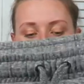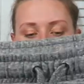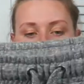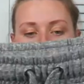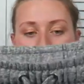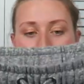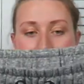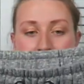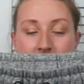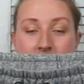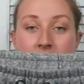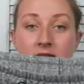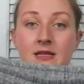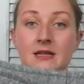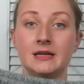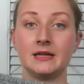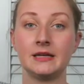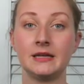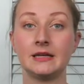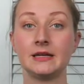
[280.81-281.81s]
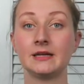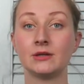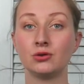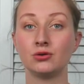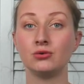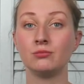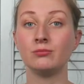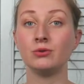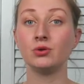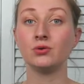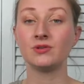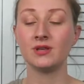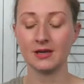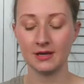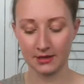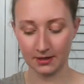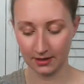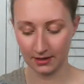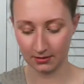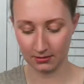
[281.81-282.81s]
when you're listening to
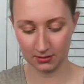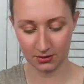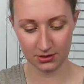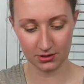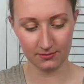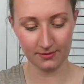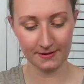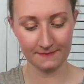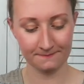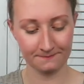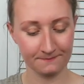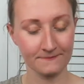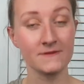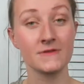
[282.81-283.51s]
music in the summer.